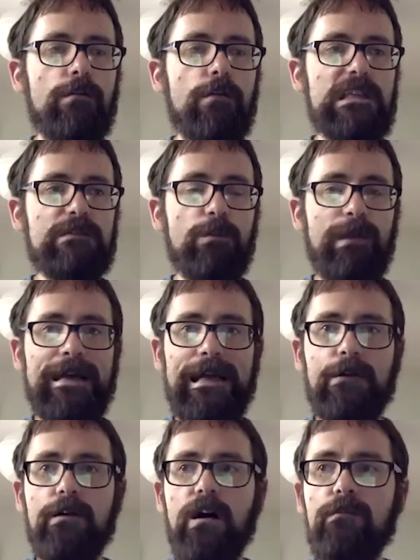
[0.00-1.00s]
possible bad
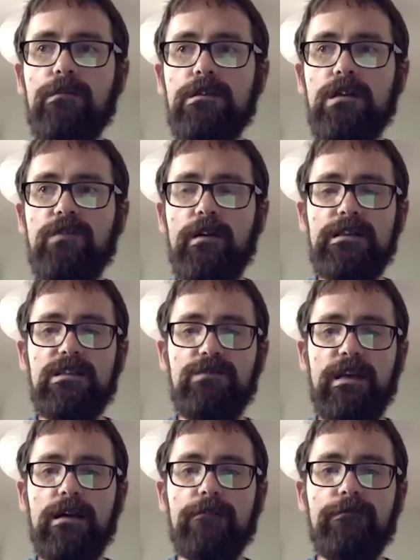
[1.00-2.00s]
outcomes are very
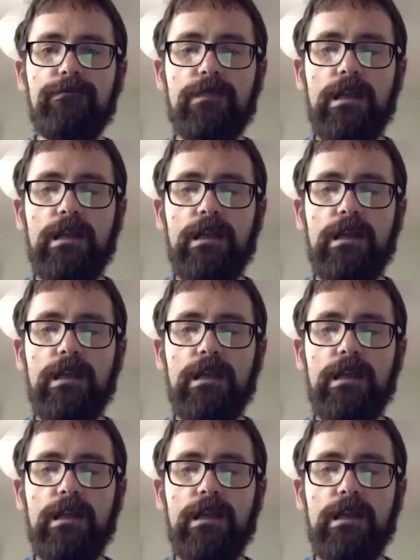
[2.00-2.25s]
severe,